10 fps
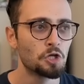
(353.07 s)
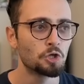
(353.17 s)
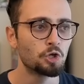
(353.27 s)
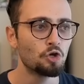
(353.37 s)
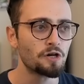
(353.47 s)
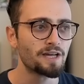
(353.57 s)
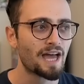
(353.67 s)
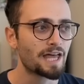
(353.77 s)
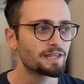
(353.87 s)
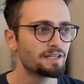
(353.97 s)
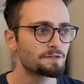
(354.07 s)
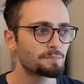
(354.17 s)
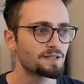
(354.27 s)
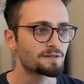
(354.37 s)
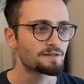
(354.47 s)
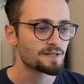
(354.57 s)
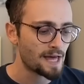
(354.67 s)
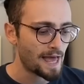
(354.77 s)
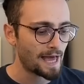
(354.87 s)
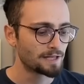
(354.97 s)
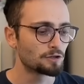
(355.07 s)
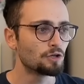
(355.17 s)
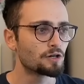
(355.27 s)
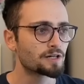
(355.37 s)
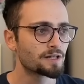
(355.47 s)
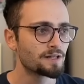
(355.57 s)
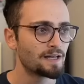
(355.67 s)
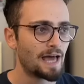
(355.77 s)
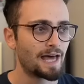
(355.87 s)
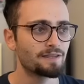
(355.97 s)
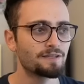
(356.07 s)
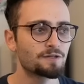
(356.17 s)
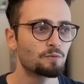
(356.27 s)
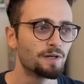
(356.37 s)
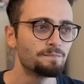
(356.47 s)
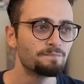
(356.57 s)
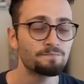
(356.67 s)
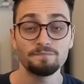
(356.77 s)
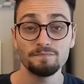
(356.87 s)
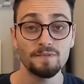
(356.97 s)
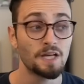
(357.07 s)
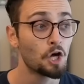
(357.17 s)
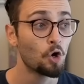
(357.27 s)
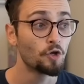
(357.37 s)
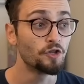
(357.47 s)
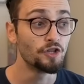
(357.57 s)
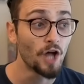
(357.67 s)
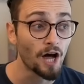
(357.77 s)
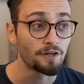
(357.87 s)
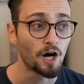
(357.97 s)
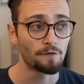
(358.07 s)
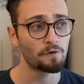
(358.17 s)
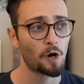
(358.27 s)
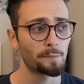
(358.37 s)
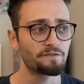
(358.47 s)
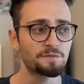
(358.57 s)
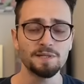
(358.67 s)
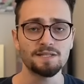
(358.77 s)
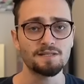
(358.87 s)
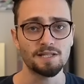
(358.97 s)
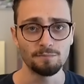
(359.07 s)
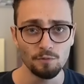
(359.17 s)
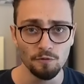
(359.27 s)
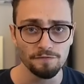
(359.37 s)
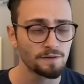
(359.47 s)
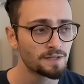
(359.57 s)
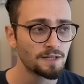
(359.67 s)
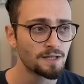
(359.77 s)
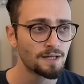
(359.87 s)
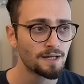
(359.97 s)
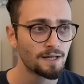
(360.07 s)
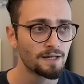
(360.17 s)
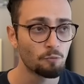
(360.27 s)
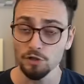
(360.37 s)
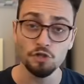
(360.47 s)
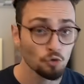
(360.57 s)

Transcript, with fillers: Look at these pieces, and look at this one. None of Karpov's pieces can move, which is